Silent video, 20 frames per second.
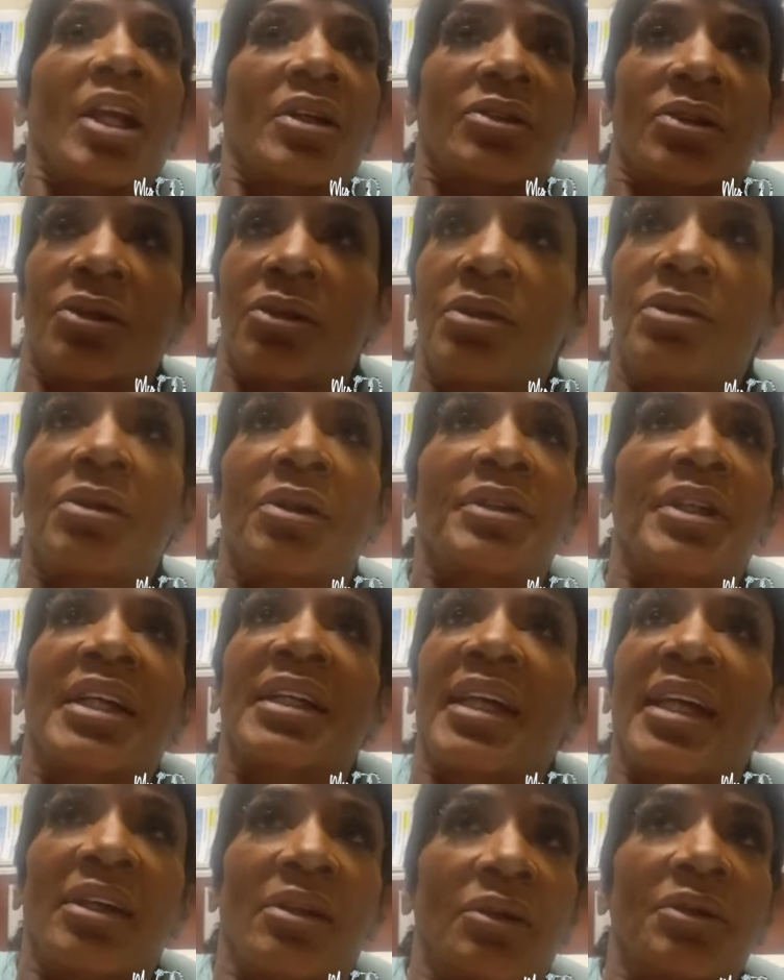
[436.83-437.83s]
So you know that
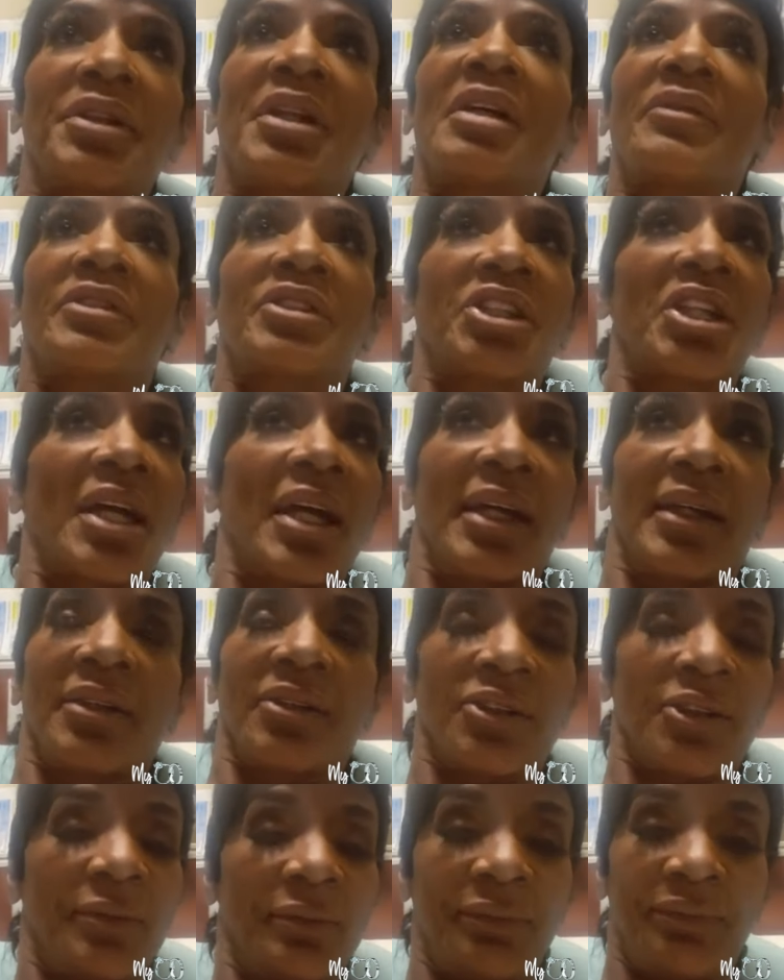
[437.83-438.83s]
game gonna never
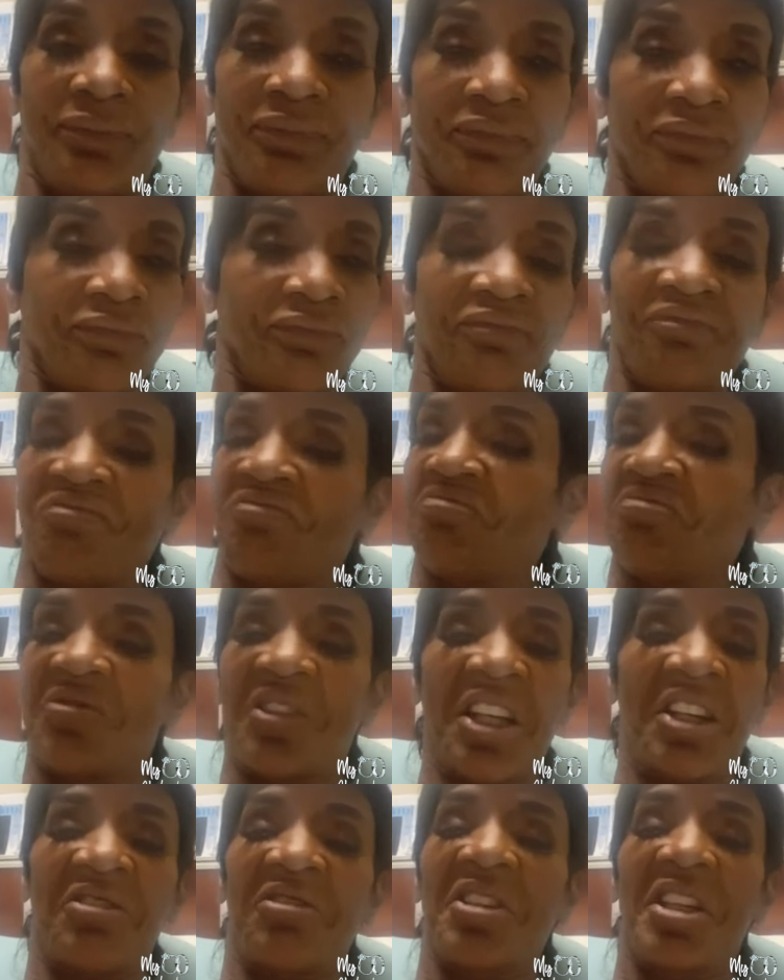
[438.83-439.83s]
change.
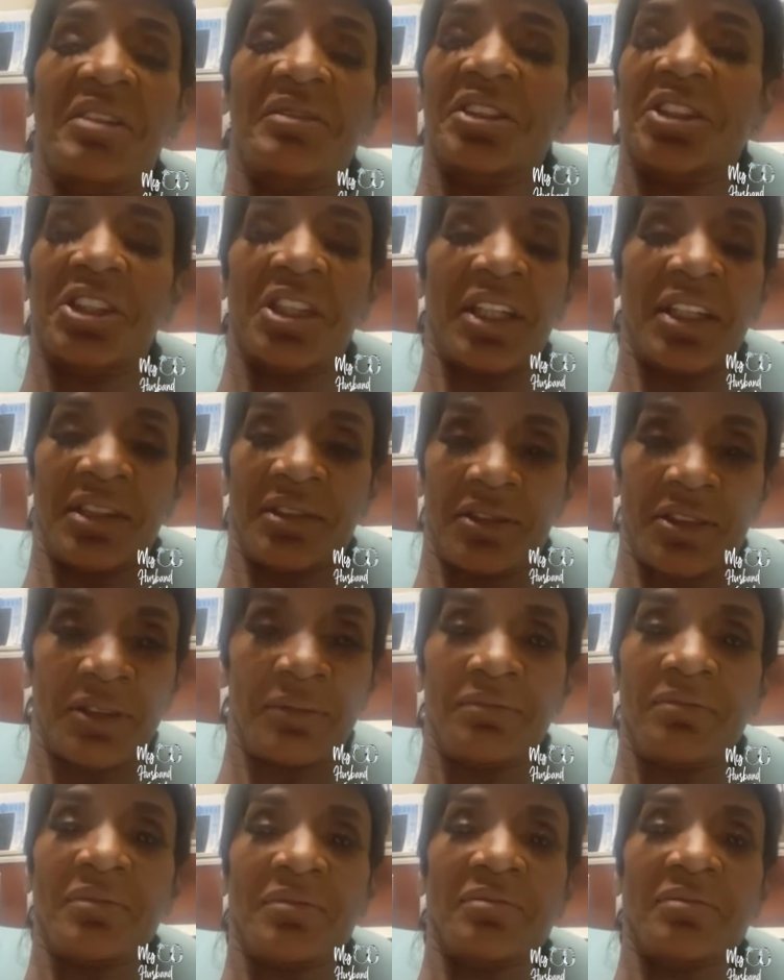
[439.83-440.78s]
They'll never change.